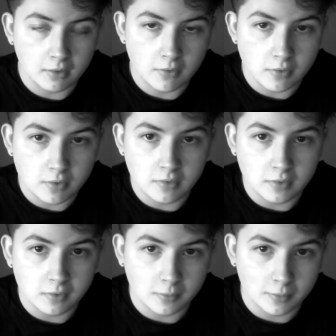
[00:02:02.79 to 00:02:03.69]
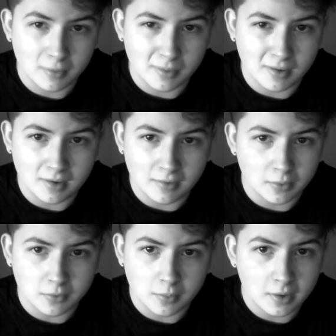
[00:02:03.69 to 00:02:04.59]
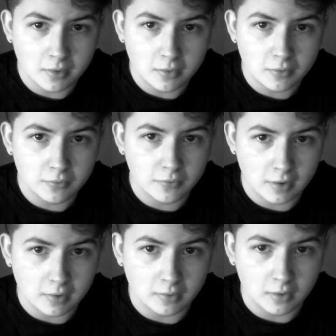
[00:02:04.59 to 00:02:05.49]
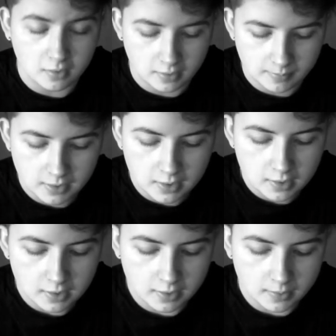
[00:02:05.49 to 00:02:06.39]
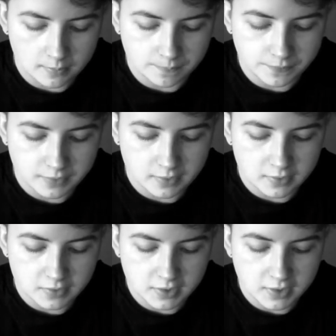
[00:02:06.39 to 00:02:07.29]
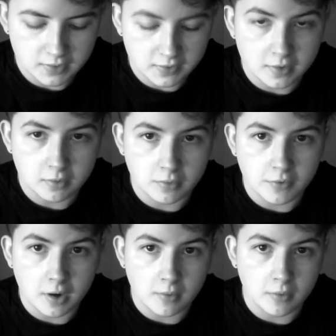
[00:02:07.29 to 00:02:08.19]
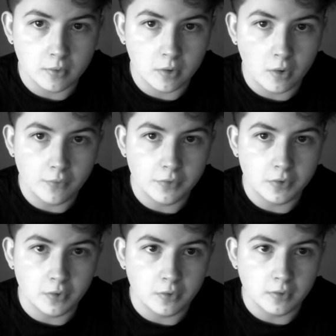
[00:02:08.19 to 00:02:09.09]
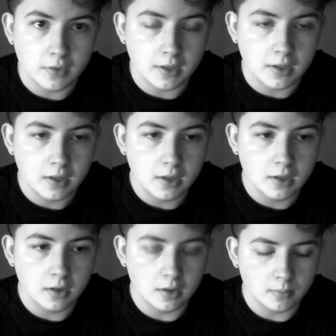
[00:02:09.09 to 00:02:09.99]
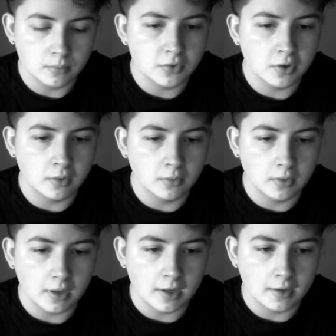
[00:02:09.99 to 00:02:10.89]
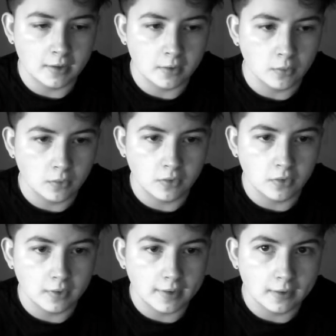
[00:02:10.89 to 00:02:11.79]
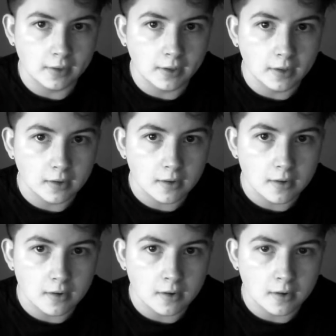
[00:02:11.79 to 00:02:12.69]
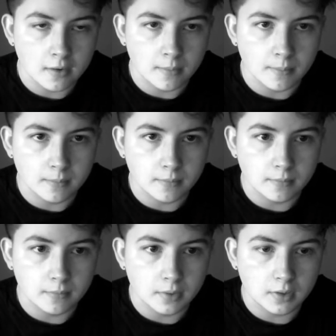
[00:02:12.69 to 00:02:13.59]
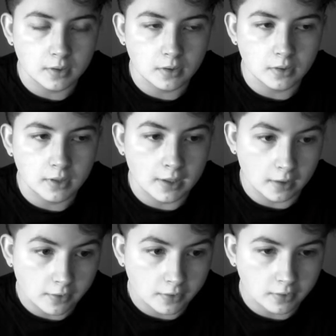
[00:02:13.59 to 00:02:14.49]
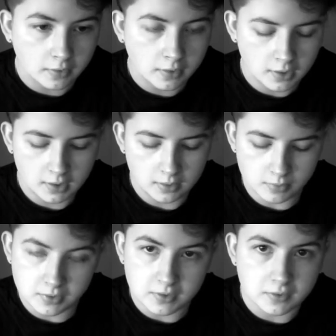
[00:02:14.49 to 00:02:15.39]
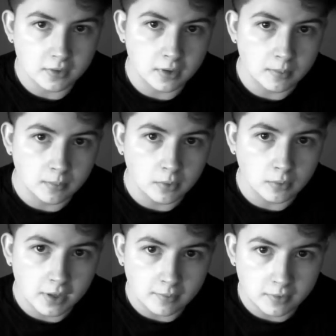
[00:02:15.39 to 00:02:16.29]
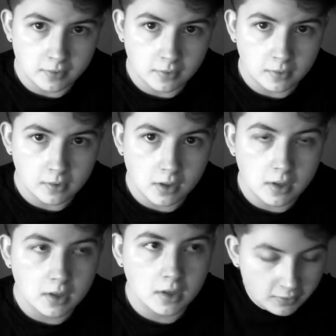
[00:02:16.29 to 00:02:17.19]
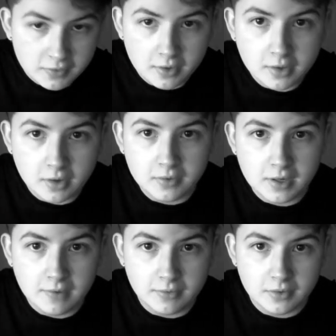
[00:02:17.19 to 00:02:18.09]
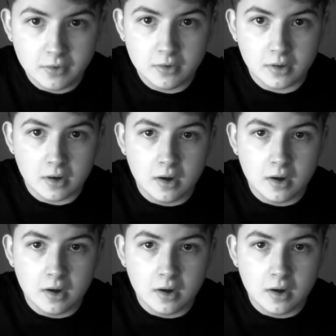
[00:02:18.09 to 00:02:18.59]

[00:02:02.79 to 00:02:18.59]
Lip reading: I've known since I was probably about 11 or 12, very long time, she sent a referral off to the Child and Adolescent Clinic in London, which is called Tavistock. I started going to Tavistock.